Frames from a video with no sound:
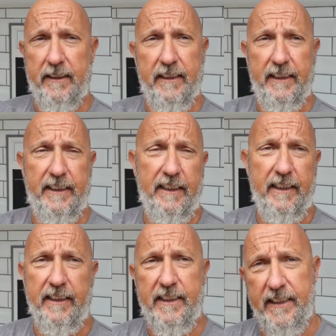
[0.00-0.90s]
is it
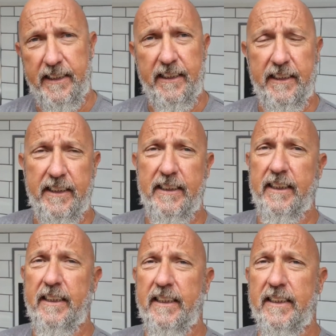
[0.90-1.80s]
this, is it this, is
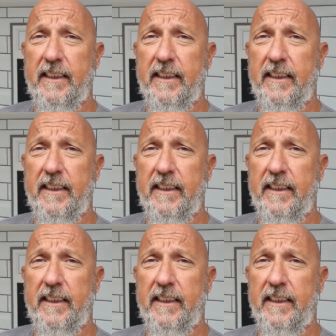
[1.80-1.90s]
it this?